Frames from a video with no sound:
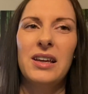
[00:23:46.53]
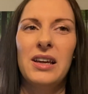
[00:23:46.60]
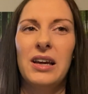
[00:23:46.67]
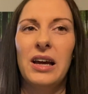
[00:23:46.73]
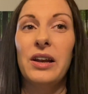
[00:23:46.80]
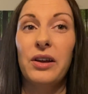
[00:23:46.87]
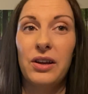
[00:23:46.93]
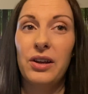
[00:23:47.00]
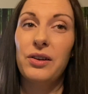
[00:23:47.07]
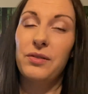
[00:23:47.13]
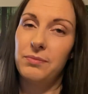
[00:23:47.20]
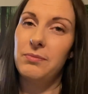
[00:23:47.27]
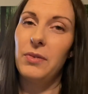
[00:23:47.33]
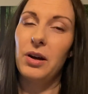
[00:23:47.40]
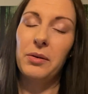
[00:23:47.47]
and I'm
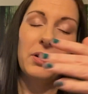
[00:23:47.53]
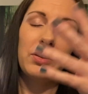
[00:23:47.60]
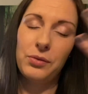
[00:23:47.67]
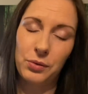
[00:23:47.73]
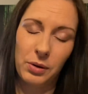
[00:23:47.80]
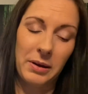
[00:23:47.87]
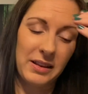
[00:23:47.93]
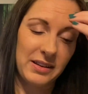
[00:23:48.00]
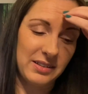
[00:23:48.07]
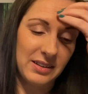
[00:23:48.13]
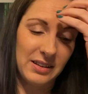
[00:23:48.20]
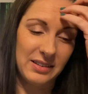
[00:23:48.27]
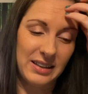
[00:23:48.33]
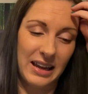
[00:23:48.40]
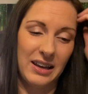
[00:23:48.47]
going to talk about this in
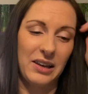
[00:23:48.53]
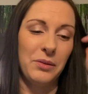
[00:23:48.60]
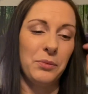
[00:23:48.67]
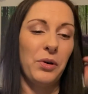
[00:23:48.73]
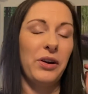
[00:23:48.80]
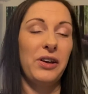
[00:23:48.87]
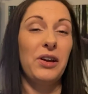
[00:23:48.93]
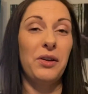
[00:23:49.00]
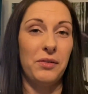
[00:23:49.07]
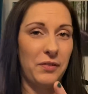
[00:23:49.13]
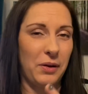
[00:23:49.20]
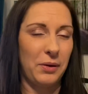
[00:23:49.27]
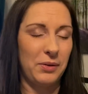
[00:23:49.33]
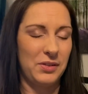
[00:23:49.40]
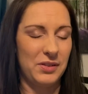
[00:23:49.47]
a second, what I could have
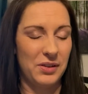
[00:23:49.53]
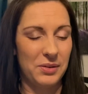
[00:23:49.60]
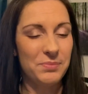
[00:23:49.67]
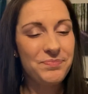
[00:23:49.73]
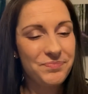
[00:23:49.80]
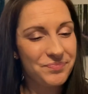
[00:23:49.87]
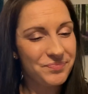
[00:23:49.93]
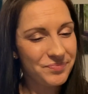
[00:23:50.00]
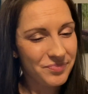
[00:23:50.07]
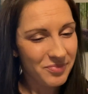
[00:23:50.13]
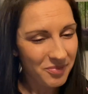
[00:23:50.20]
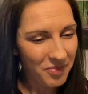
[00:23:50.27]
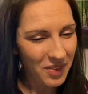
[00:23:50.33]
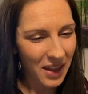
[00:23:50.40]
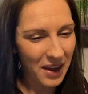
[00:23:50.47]
focused on.
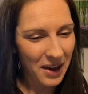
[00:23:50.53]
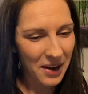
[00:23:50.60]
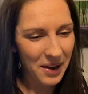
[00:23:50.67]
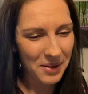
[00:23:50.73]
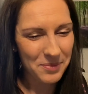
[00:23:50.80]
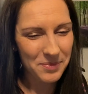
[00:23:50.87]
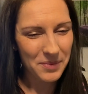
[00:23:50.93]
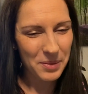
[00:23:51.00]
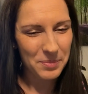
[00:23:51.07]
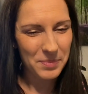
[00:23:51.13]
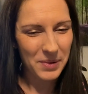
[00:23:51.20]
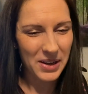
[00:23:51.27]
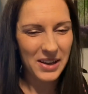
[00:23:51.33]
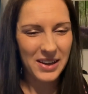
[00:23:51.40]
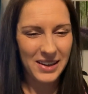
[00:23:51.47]

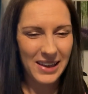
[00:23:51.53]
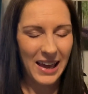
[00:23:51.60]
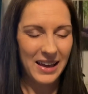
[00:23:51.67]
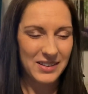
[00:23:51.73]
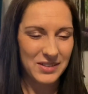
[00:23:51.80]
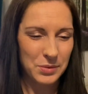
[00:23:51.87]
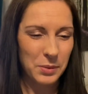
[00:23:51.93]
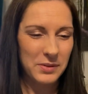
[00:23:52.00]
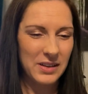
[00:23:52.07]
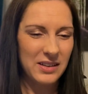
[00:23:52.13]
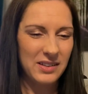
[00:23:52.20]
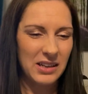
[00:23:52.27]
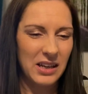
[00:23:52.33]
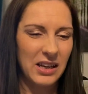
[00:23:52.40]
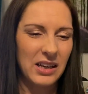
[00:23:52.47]
But yeah, so I was
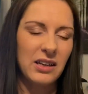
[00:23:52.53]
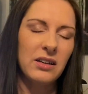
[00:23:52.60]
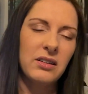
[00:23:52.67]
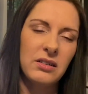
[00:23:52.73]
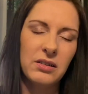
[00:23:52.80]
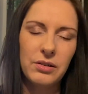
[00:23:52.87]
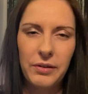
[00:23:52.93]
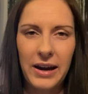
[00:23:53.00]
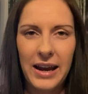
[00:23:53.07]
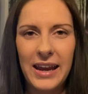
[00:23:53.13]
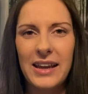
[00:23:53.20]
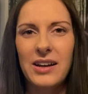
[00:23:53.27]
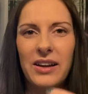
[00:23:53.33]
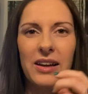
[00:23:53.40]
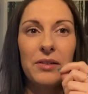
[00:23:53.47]
into like, oh
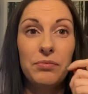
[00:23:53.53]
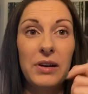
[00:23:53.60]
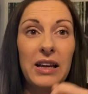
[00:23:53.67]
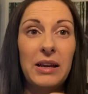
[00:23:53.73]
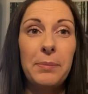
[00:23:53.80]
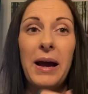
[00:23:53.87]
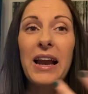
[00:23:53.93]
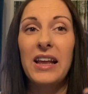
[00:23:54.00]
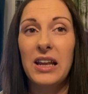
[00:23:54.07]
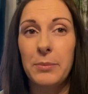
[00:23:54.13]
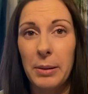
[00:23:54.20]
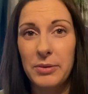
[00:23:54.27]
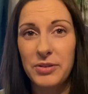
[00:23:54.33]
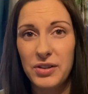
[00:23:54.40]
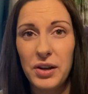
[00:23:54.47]
great, like I'm really panicking
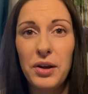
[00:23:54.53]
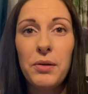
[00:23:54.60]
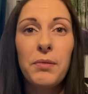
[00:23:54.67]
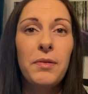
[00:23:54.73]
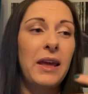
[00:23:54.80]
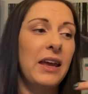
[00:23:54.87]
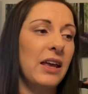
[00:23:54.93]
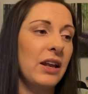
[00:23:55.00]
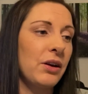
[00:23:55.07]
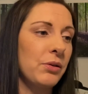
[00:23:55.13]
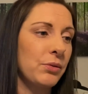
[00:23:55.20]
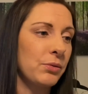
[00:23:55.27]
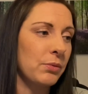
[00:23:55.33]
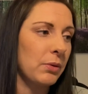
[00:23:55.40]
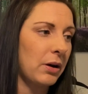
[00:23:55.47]
about my tooth, thinking,
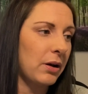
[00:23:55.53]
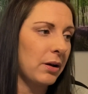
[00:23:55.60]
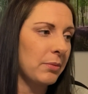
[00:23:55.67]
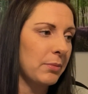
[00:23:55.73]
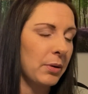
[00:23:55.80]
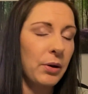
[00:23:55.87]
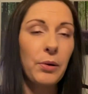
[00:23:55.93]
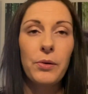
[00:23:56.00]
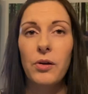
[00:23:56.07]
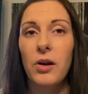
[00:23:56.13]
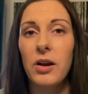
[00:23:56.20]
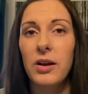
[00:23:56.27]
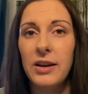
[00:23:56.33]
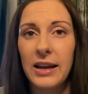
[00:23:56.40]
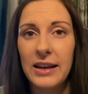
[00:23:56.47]
oh, I'm going on
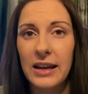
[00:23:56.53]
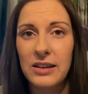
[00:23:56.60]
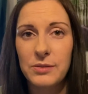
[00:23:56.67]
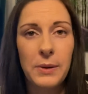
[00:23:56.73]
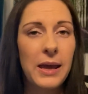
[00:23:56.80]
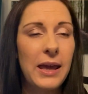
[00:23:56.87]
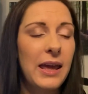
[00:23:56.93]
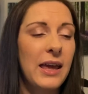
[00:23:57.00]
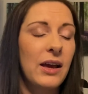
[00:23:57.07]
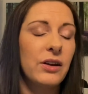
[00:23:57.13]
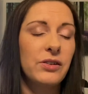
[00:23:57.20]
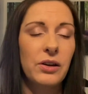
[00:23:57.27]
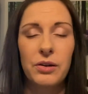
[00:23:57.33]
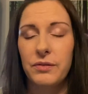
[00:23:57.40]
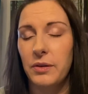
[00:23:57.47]
holiday next week, I
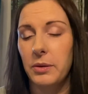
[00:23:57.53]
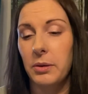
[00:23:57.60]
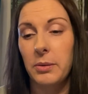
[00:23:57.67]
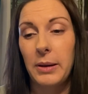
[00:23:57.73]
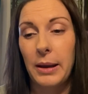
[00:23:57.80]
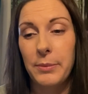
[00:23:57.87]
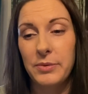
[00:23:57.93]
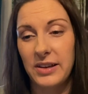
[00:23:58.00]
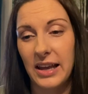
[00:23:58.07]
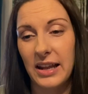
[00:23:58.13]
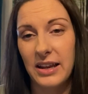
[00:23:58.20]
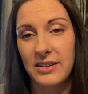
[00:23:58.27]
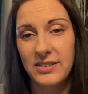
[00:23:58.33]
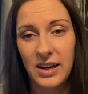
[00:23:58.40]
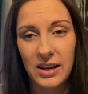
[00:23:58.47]
don't know if I'm going to be able to get
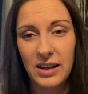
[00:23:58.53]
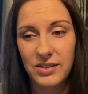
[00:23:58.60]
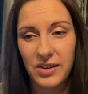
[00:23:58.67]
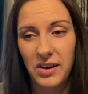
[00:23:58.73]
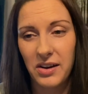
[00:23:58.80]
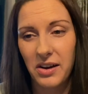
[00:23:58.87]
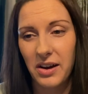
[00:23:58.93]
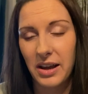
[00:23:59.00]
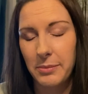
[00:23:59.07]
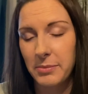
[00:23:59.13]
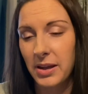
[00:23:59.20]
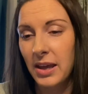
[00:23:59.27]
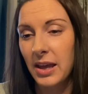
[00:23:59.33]
it done in time.